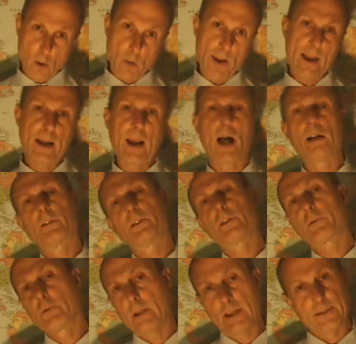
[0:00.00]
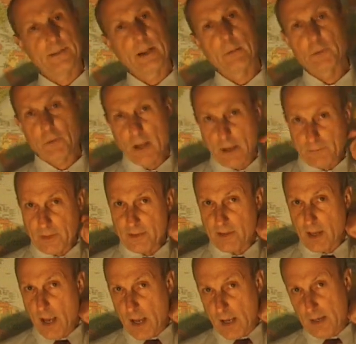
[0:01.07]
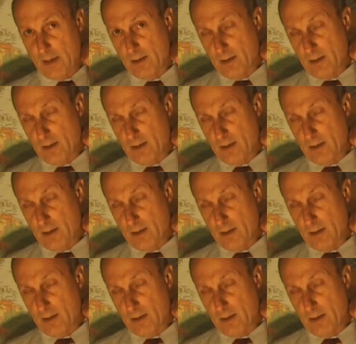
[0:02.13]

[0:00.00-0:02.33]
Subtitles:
go ahead out in the street, say what you have to say.